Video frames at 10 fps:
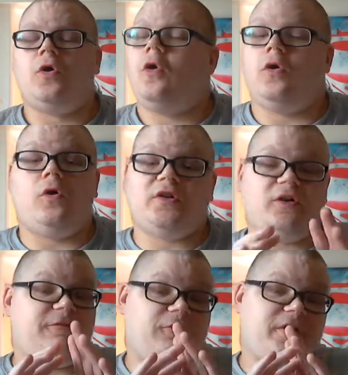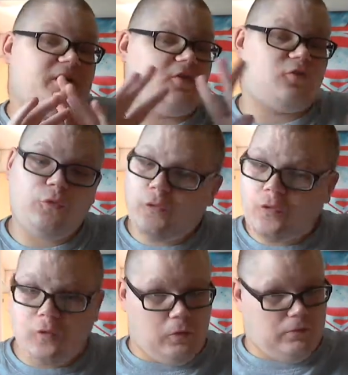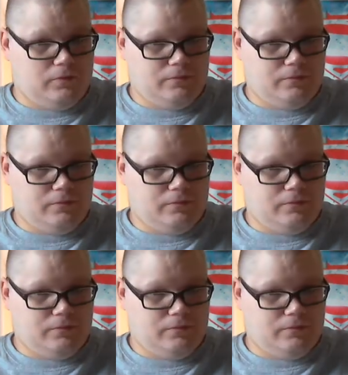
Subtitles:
or all the freaking crew